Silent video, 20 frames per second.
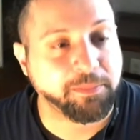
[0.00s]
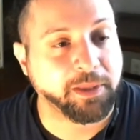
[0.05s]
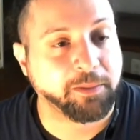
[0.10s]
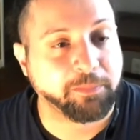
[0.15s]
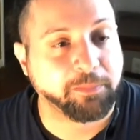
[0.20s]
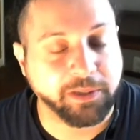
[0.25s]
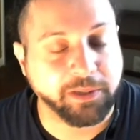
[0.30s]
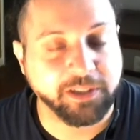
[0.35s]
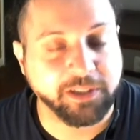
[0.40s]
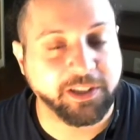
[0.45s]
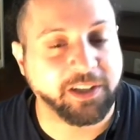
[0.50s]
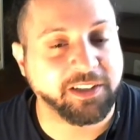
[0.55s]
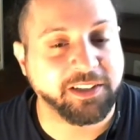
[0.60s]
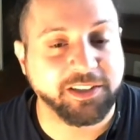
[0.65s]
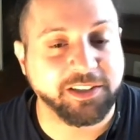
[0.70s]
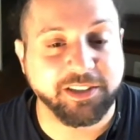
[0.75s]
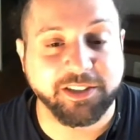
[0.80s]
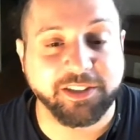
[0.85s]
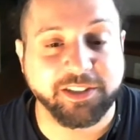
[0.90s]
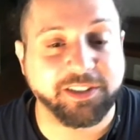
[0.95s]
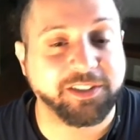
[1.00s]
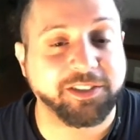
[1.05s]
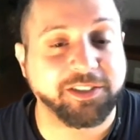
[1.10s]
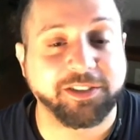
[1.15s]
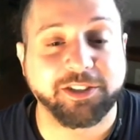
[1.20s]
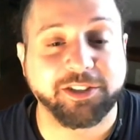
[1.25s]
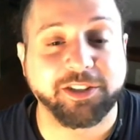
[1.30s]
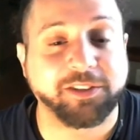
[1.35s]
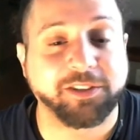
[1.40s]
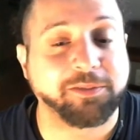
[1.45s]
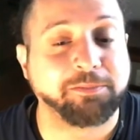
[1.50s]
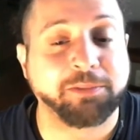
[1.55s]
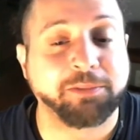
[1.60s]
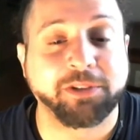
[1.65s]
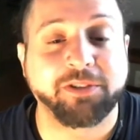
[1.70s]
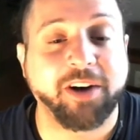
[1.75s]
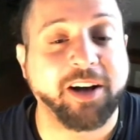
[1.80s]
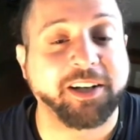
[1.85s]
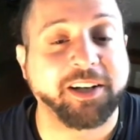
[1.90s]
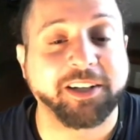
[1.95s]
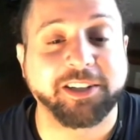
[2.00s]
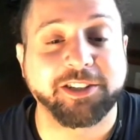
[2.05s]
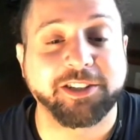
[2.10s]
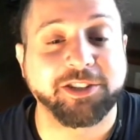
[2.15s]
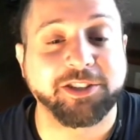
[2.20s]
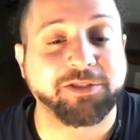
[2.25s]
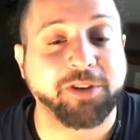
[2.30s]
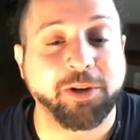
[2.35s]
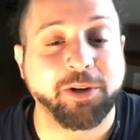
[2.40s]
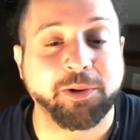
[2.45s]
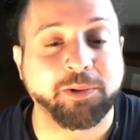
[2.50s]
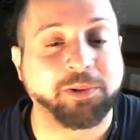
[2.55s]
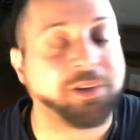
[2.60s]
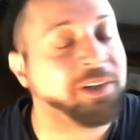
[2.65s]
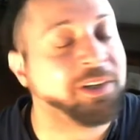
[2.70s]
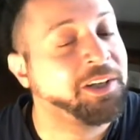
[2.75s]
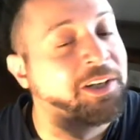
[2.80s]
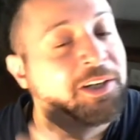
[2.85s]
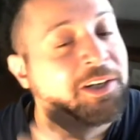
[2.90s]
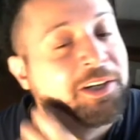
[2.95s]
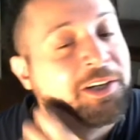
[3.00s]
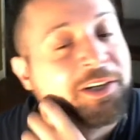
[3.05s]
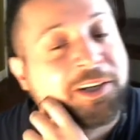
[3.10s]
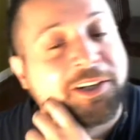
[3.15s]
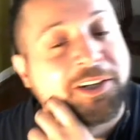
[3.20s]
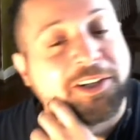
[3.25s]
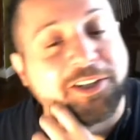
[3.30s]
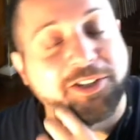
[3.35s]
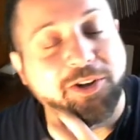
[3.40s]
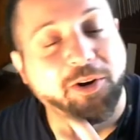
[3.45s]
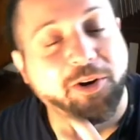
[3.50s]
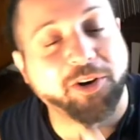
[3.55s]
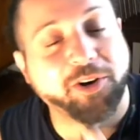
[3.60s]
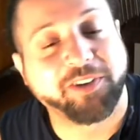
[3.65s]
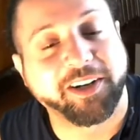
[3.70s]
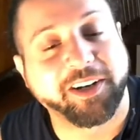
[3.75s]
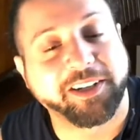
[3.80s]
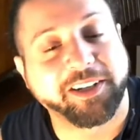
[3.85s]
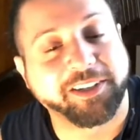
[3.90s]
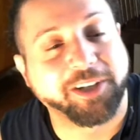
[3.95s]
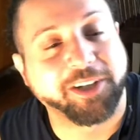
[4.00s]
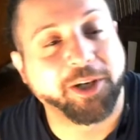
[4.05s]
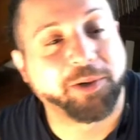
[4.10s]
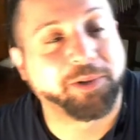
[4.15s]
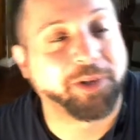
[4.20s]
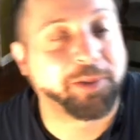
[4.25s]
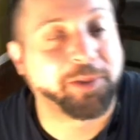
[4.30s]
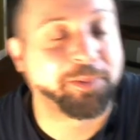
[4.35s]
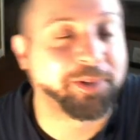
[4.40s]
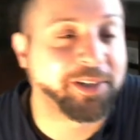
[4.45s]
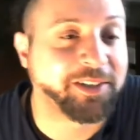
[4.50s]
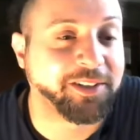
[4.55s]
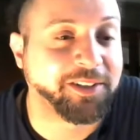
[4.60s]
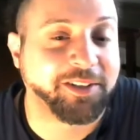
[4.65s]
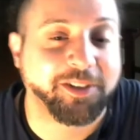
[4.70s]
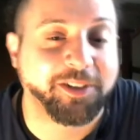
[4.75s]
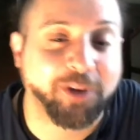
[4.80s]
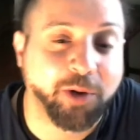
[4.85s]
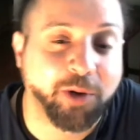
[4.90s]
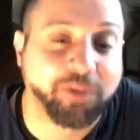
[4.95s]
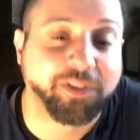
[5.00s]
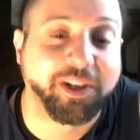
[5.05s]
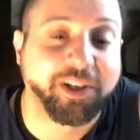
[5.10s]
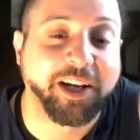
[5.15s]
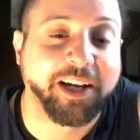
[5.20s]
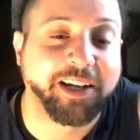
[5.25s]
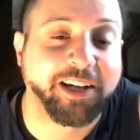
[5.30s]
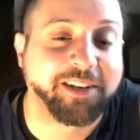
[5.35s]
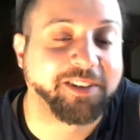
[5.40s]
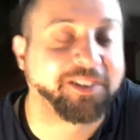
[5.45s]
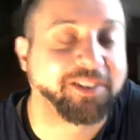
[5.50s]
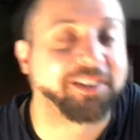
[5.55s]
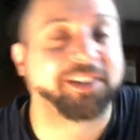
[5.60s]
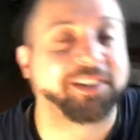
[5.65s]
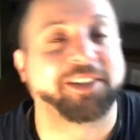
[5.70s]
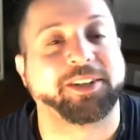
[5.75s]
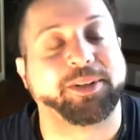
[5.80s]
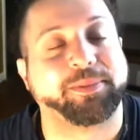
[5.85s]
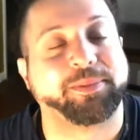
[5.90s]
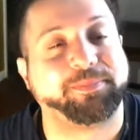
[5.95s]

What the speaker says: But he's got this melodic, slow guitar line going up overhead on here.